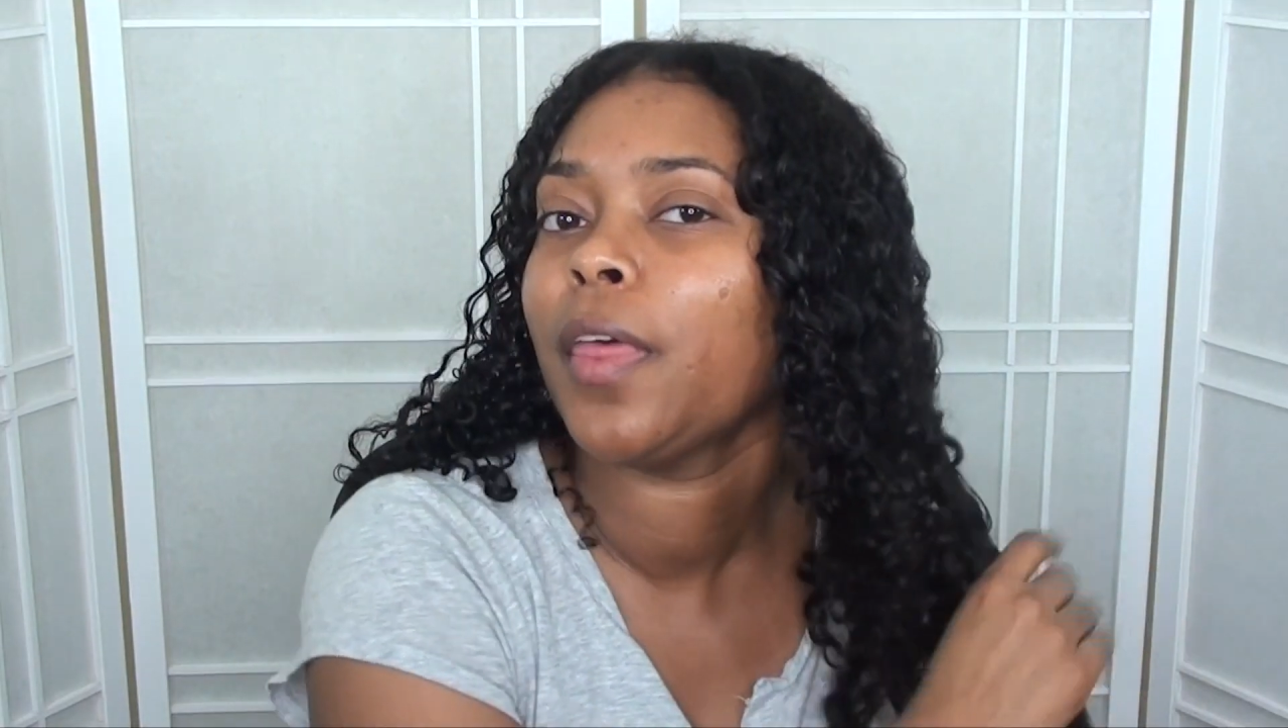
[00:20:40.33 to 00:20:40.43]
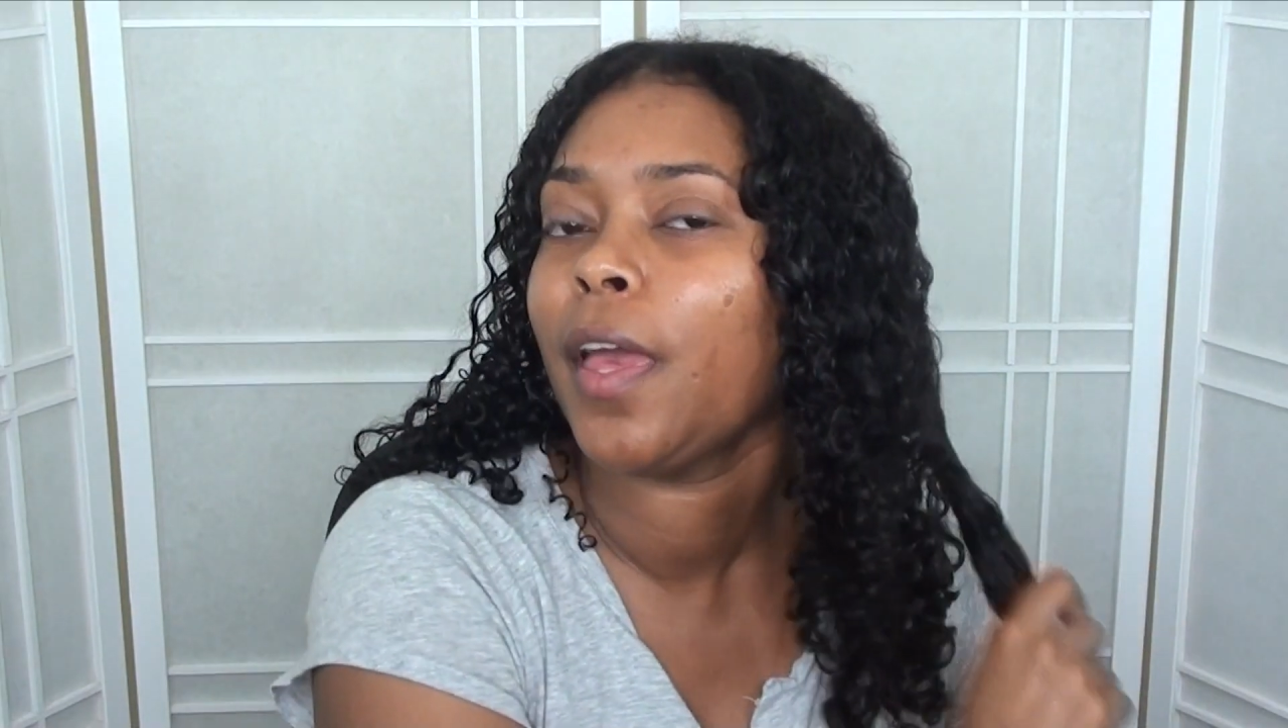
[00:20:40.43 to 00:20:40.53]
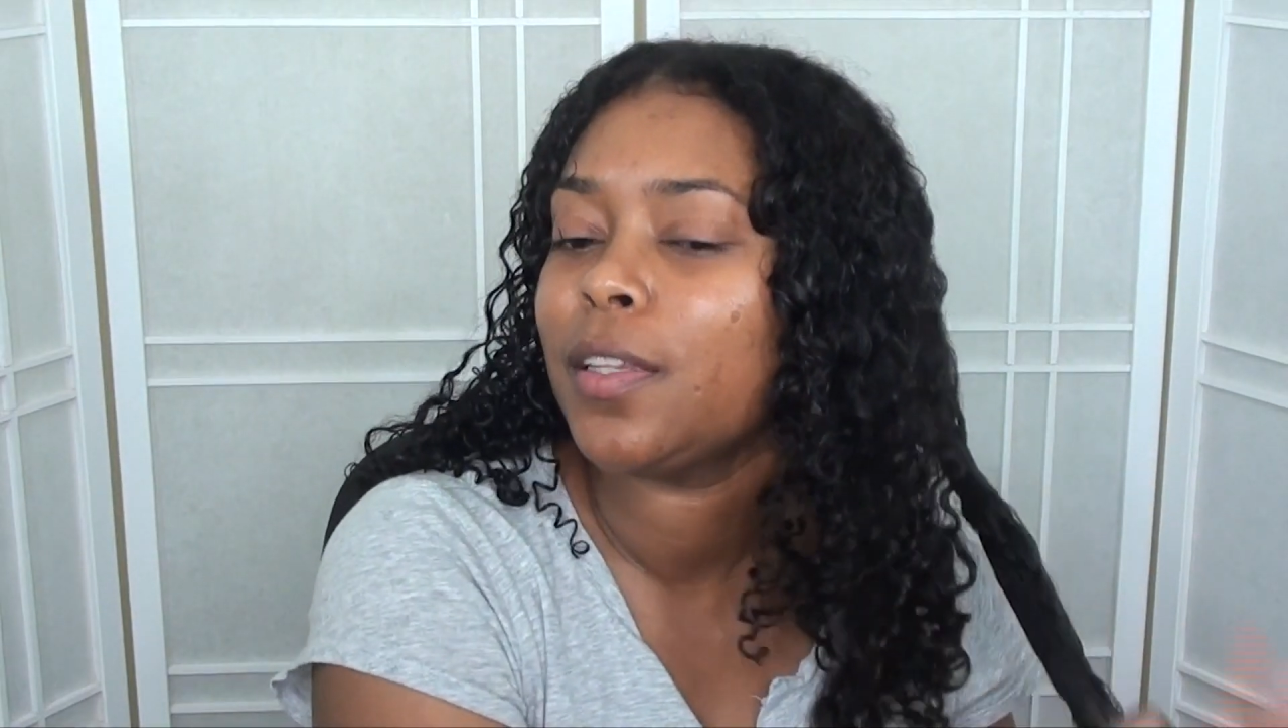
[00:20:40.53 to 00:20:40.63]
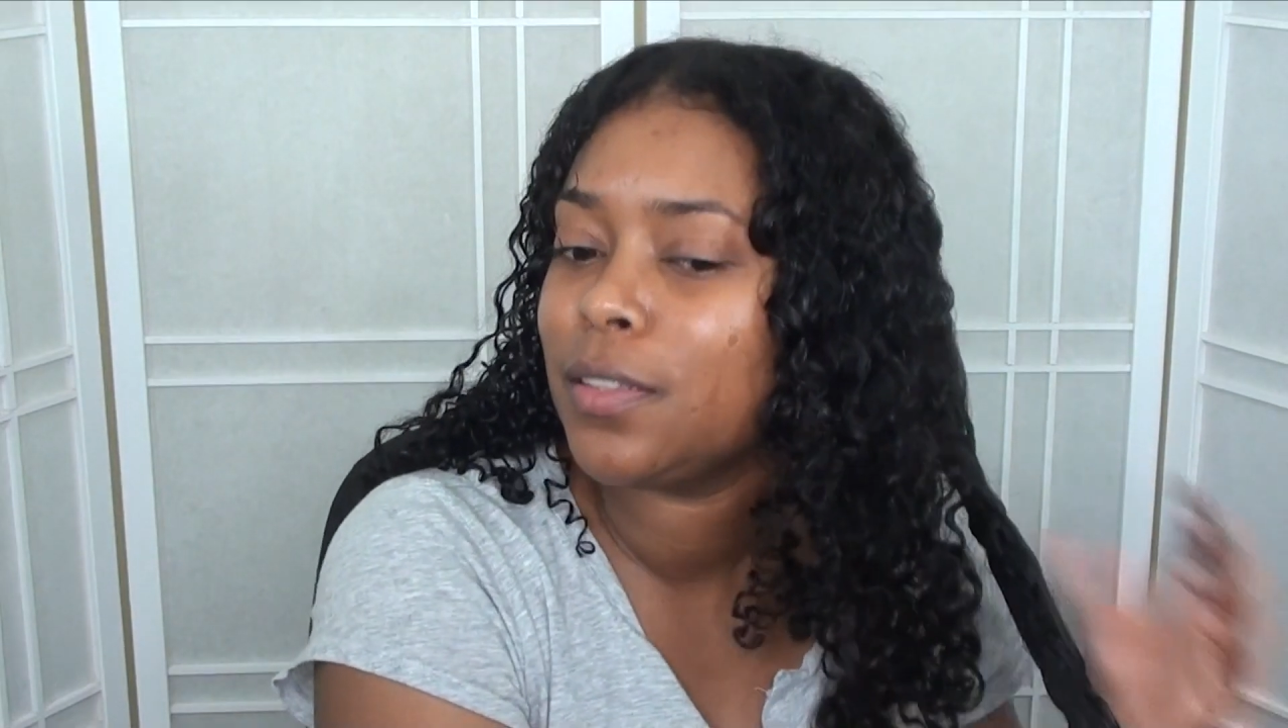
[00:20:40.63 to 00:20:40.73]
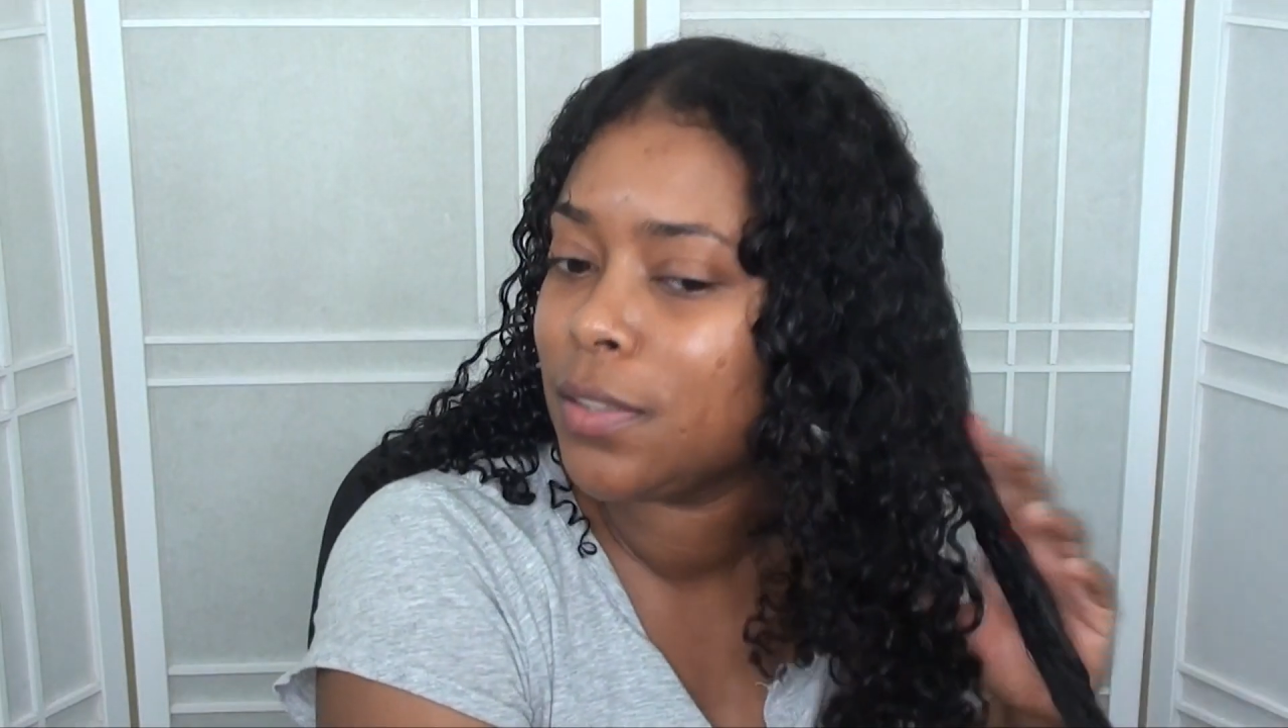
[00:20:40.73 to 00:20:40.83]

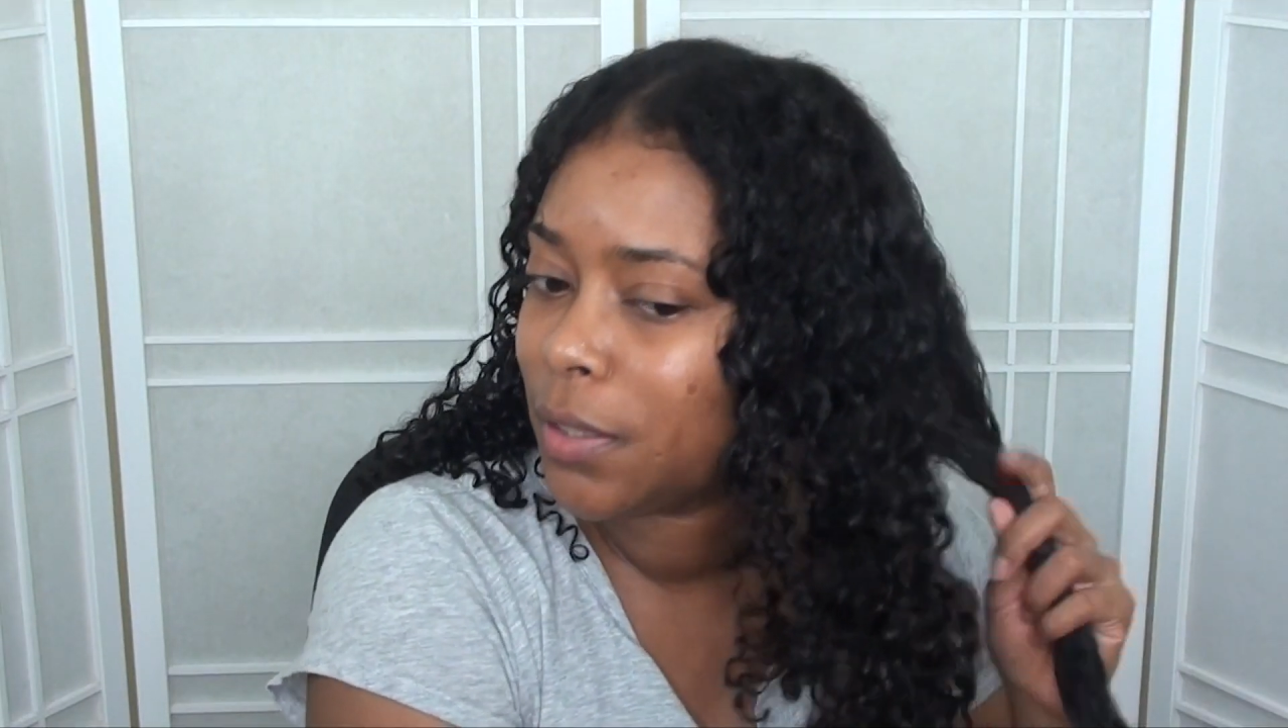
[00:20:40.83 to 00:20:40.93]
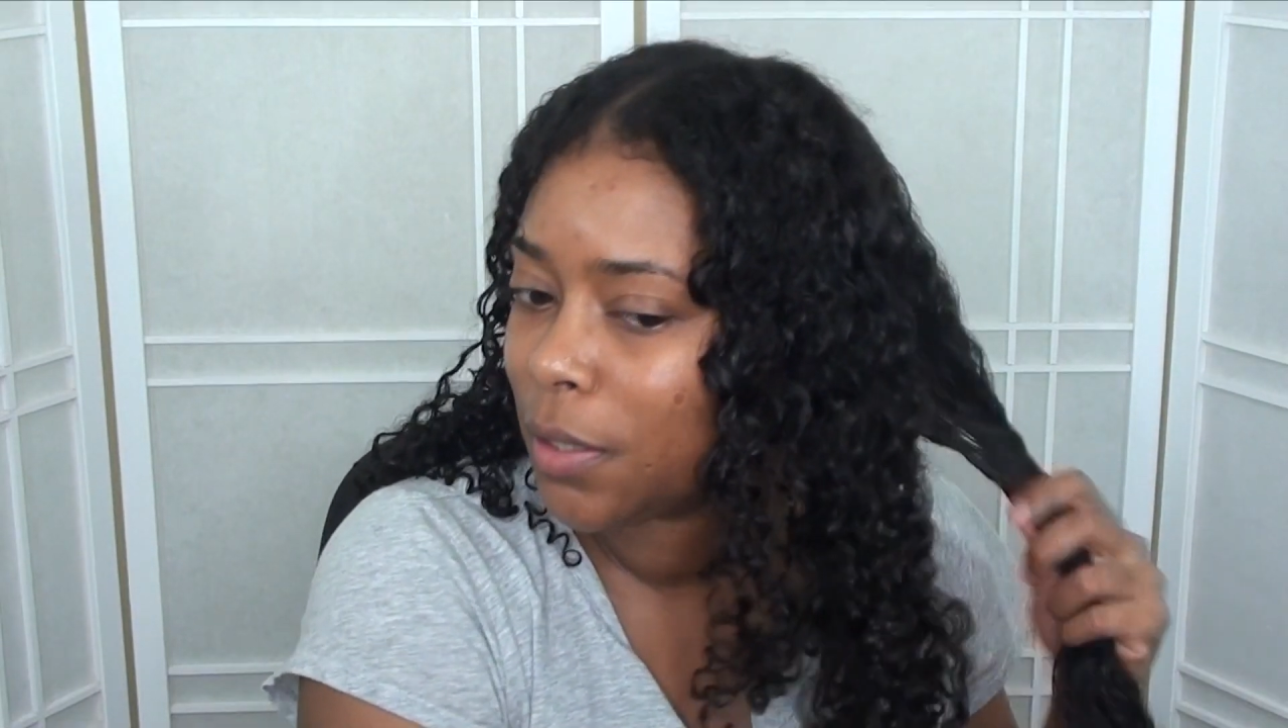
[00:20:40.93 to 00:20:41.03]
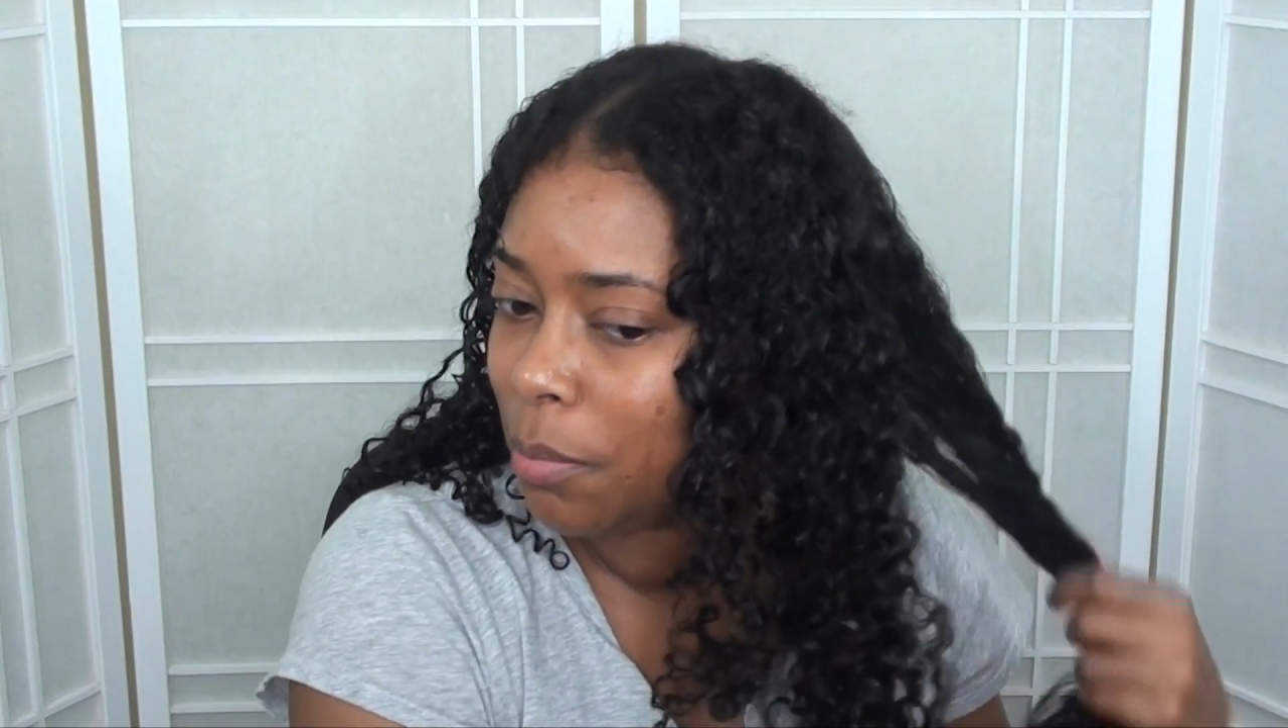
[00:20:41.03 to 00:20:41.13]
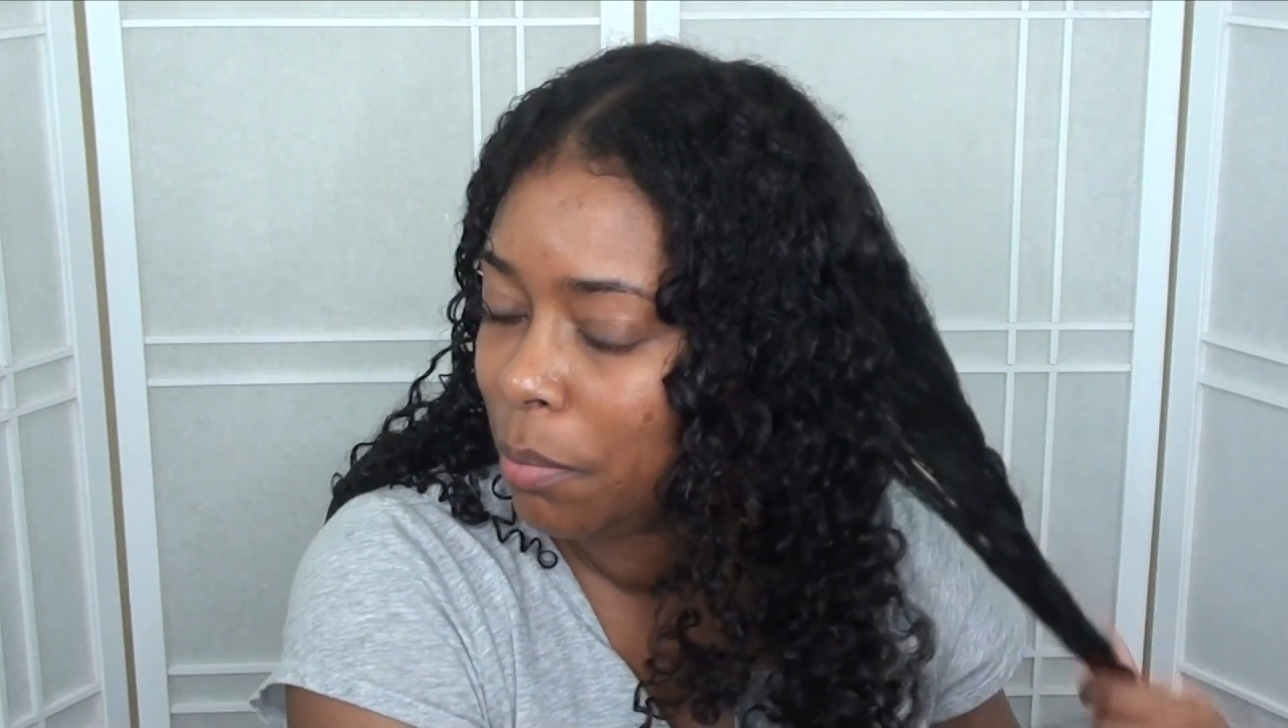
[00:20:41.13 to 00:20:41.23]
that took